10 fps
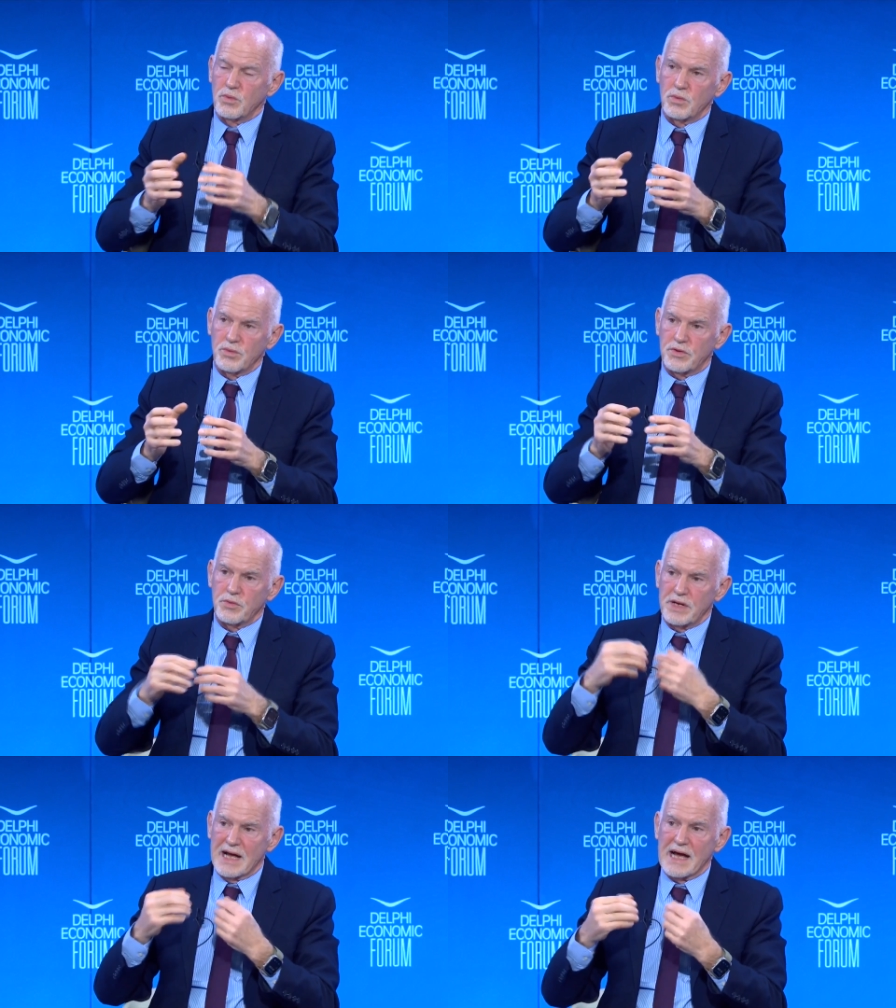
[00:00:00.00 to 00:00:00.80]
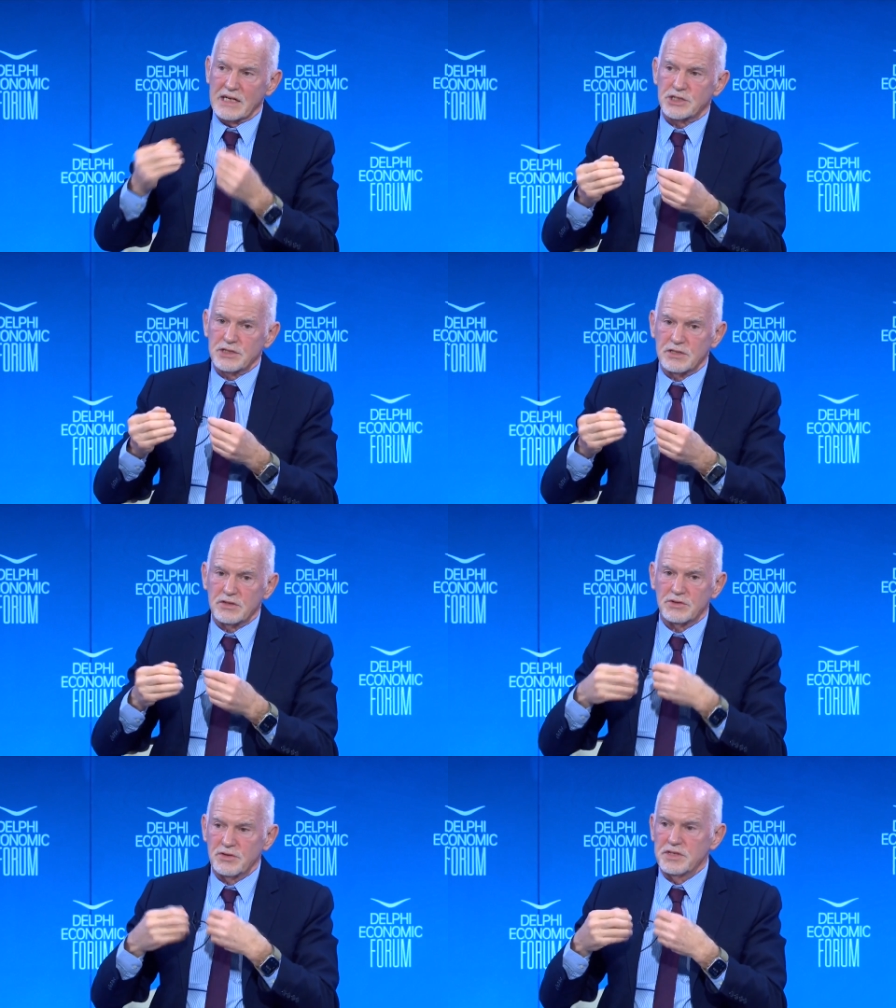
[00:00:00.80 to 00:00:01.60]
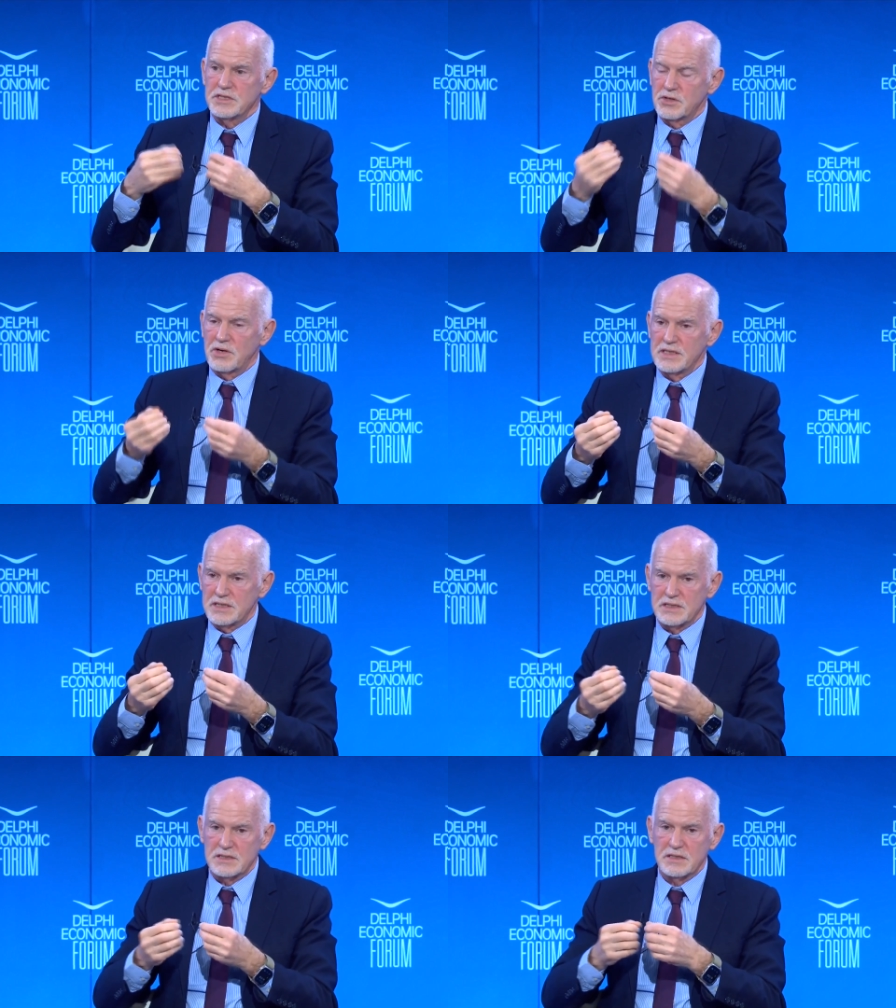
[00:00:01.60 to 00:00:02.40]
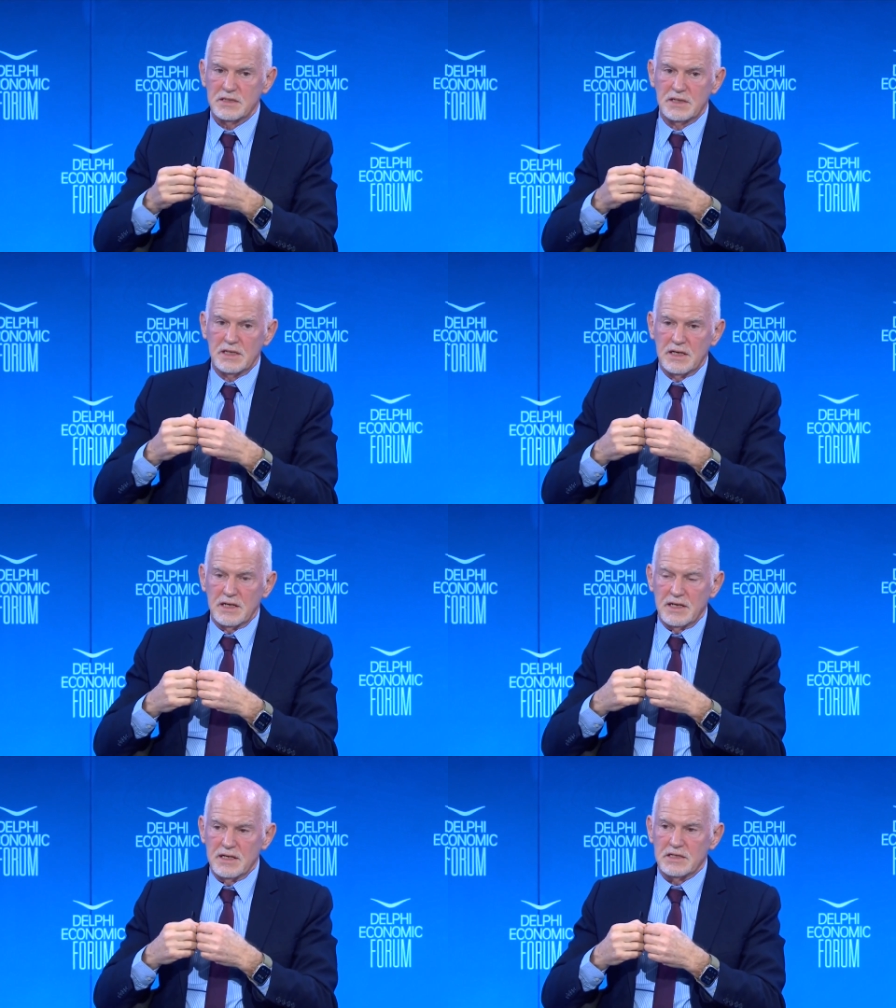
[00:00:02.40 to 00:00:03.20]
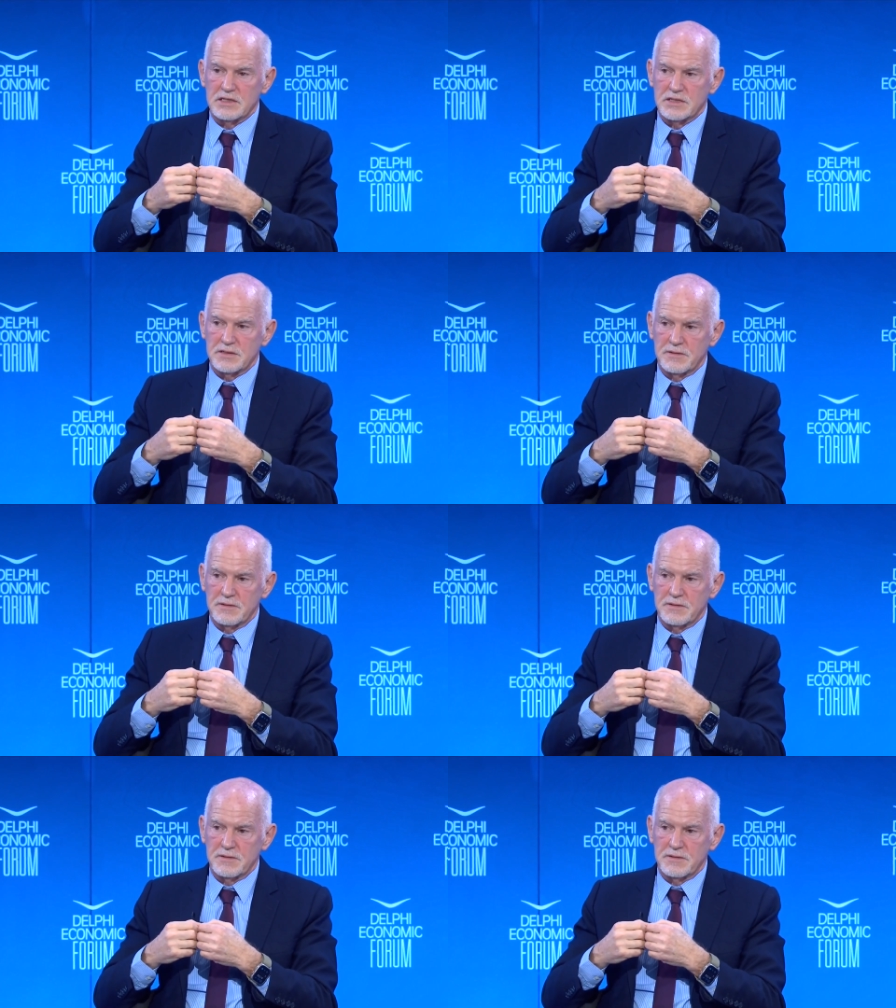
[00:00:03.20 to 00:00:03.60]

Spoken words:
the reaction to these crises is,